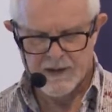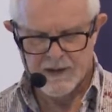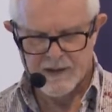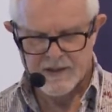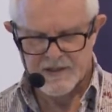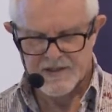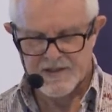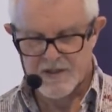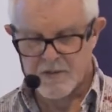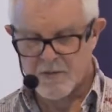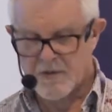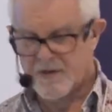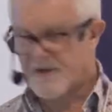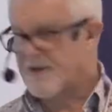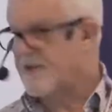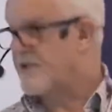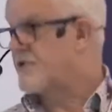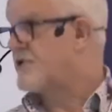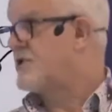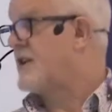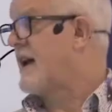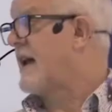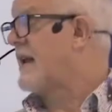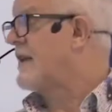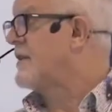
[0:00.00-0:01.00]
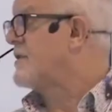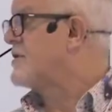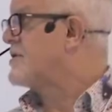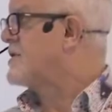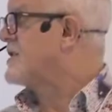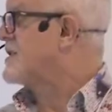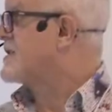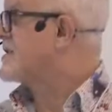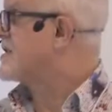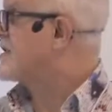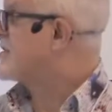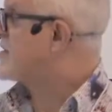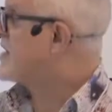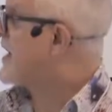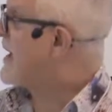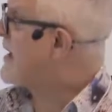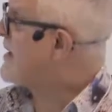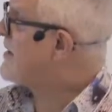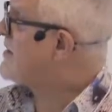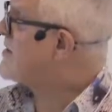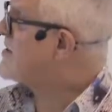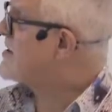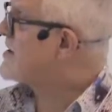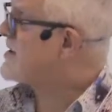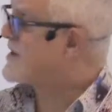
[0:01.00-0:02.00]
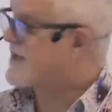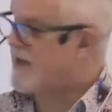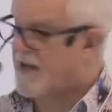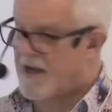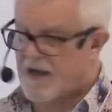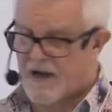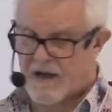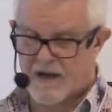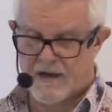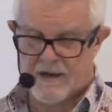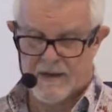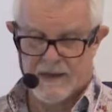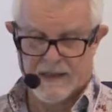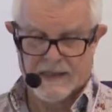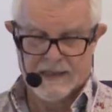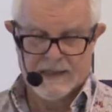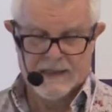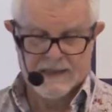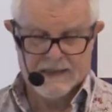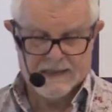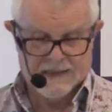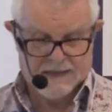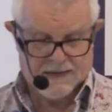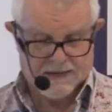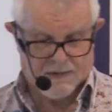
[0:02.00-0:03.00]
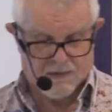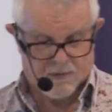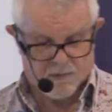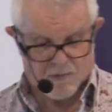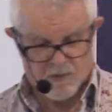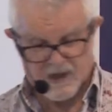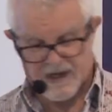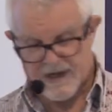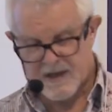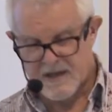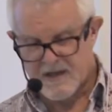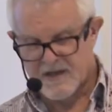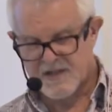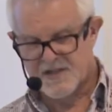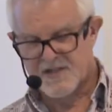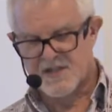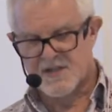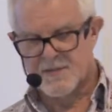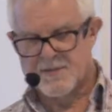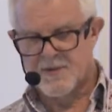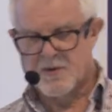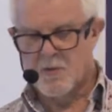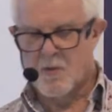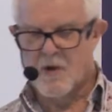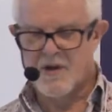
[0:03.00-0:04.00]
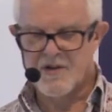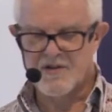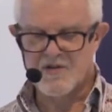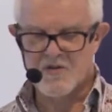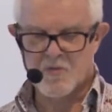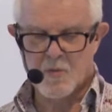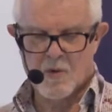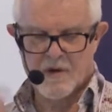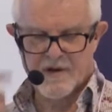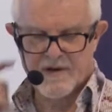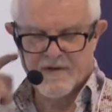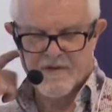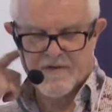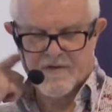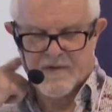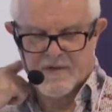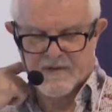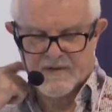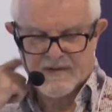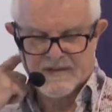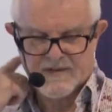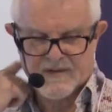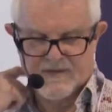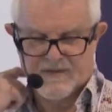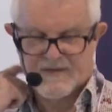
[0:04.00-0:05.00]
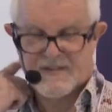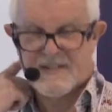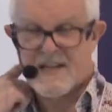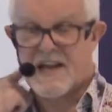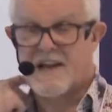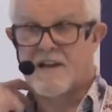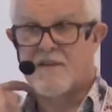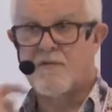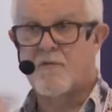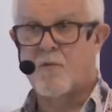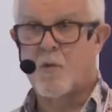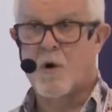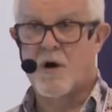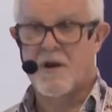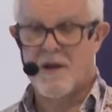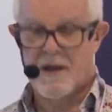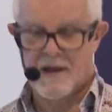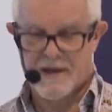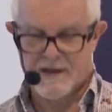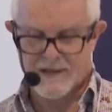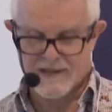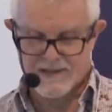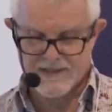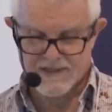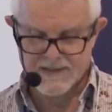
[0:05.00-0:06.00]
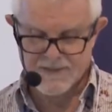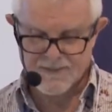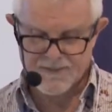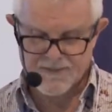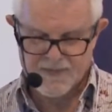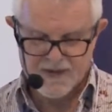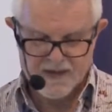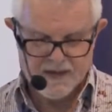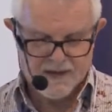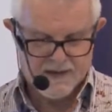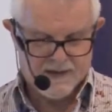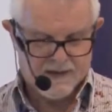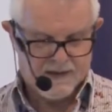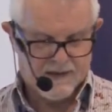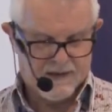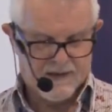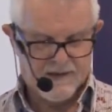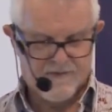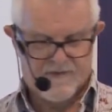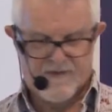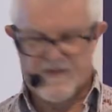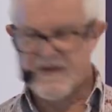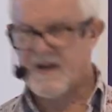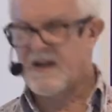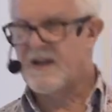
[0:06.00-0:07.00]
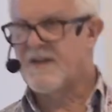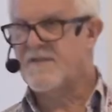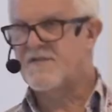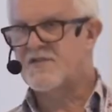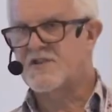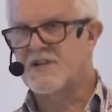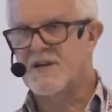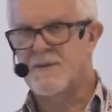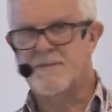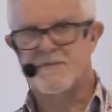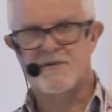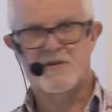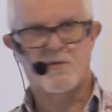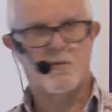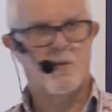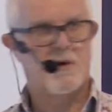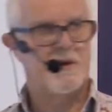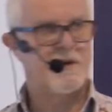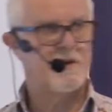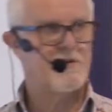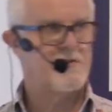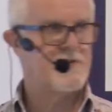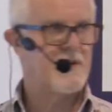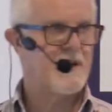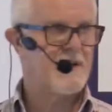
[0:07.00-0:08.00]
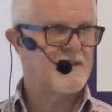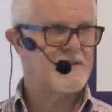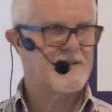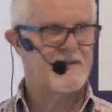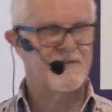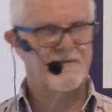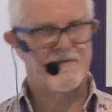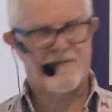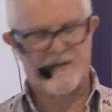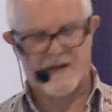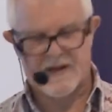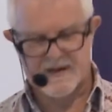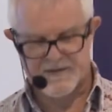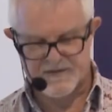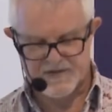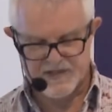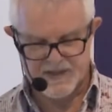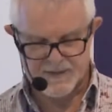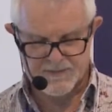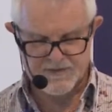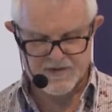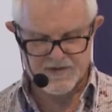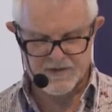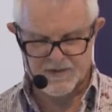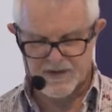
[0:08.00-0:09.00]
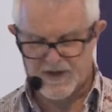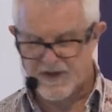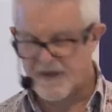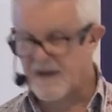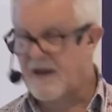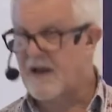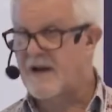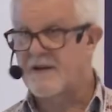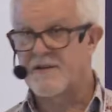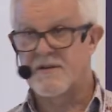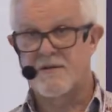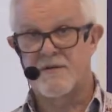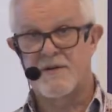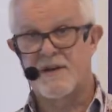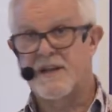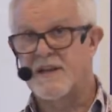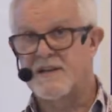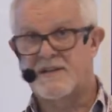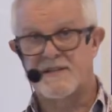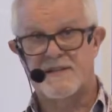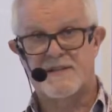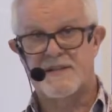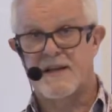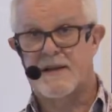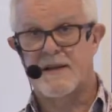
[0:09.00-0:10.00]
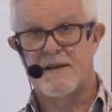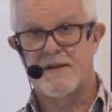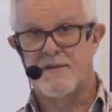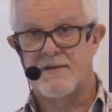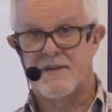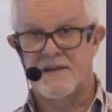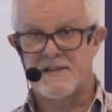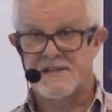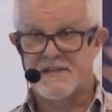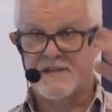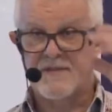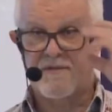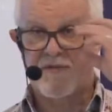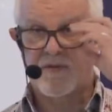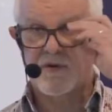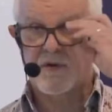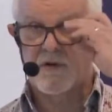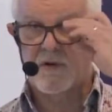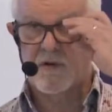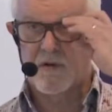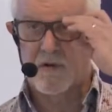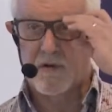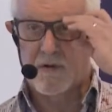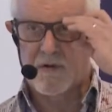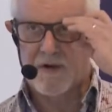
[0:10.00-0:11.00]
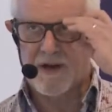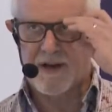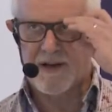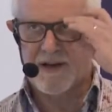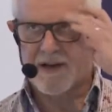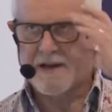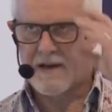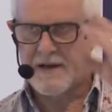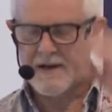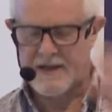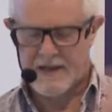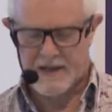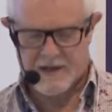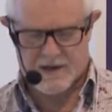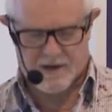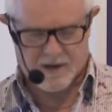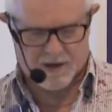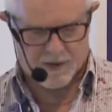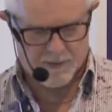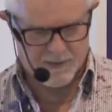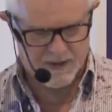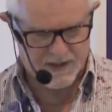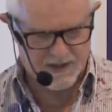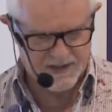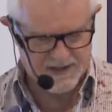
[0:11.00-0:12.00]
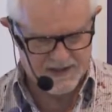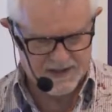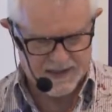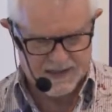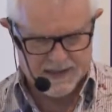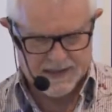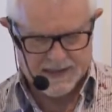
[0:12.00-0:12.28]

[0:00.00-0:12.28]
So what are the challenges? The challenges are when customer wants 10 of one item and 5 shipped to one address and 5 shipped to another. I don't need to tell you this if you're already in e-commerce.